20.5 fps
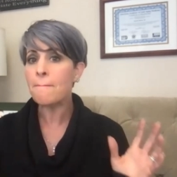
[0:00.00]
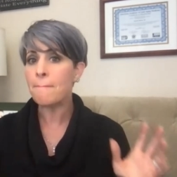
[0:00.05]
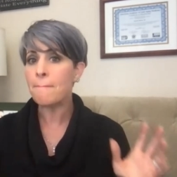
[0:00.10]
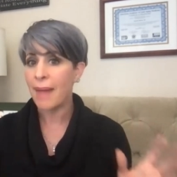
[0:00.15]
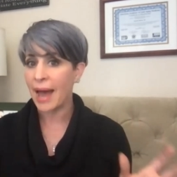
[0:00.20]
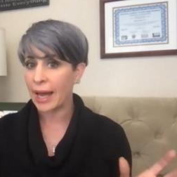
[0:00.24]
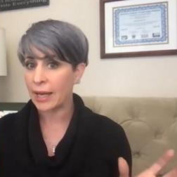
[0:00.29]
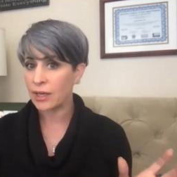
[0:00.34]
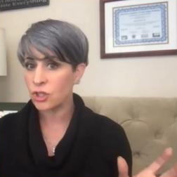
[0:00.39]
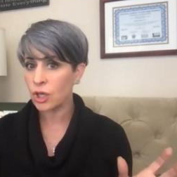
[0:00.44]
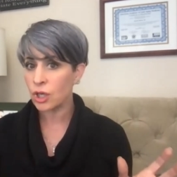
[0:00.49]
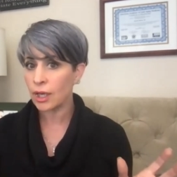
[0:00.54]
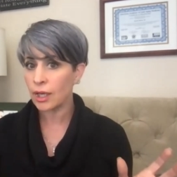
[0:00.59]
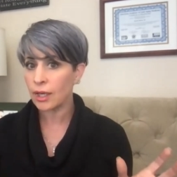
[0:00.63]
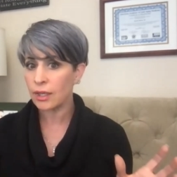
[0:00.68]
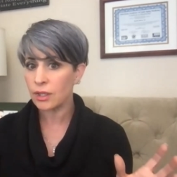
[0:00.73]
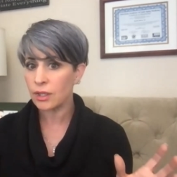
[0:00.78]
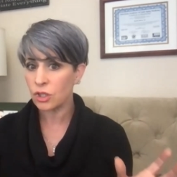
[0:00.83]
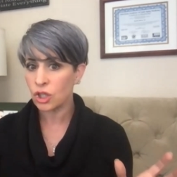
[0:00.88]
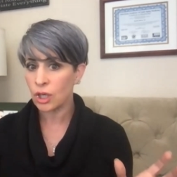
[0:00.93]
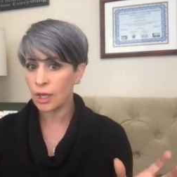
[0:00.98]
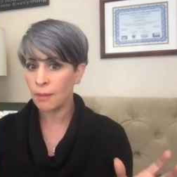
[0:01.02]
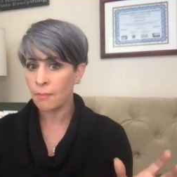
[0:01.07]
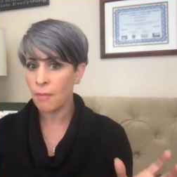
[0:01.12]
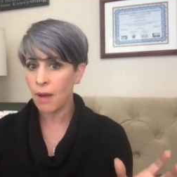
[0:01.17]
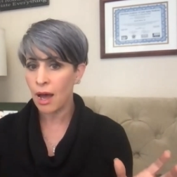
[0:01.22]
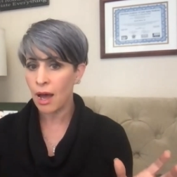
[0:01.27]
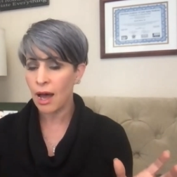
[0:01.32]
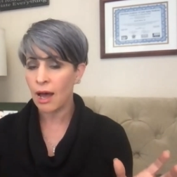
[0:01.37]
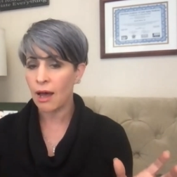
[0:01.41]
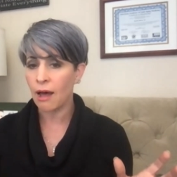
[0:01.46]
magic jim
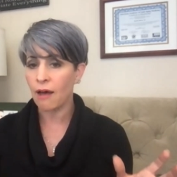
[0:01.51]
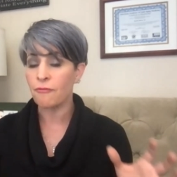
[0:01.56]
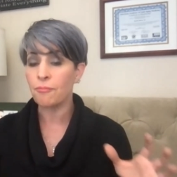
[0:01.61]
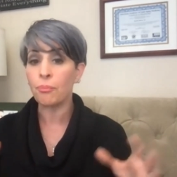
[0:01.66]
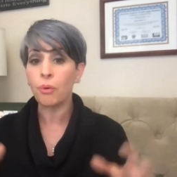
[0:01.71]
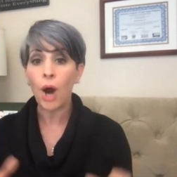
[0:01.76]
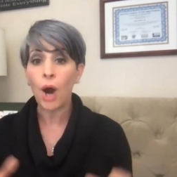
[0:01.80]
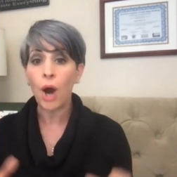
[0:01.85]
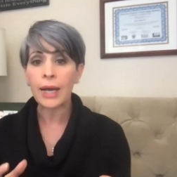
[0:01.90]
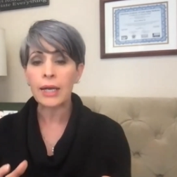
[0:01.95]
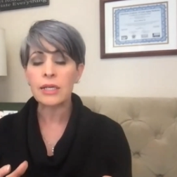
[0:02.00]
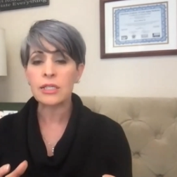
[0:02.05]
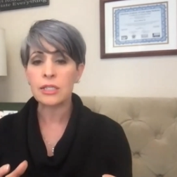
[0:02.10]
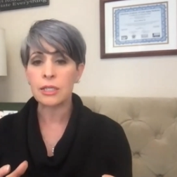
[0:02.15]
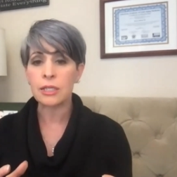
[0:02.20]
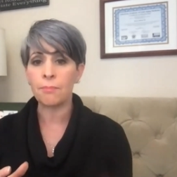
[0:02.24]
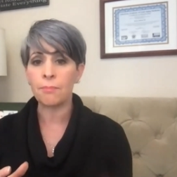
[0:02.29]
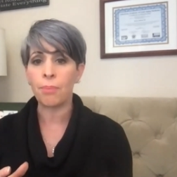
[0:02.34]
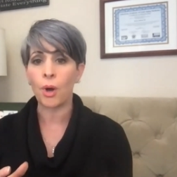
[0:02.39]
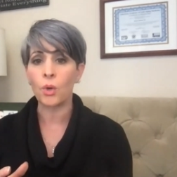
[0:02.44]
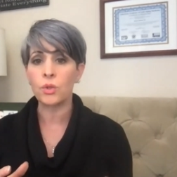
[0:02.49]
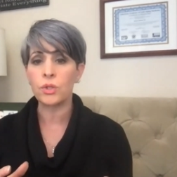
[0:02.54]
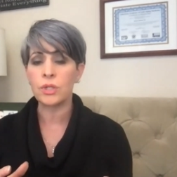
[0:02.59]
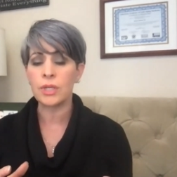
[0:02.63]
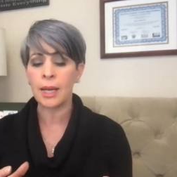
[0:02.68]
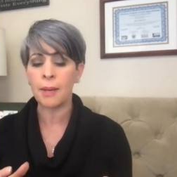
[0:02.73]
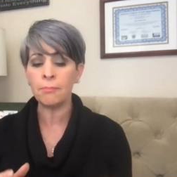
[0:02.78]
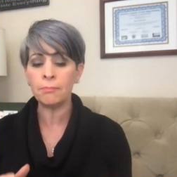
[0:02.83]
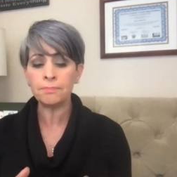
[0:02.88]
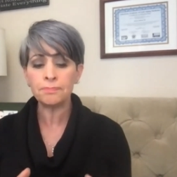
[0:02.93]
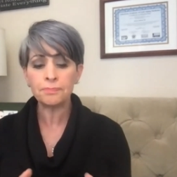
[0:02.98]
of product
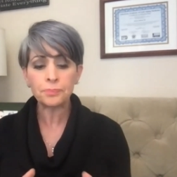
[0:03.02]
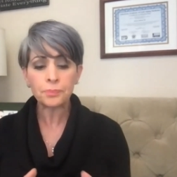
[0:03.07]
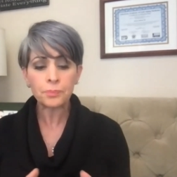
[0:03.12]
symposium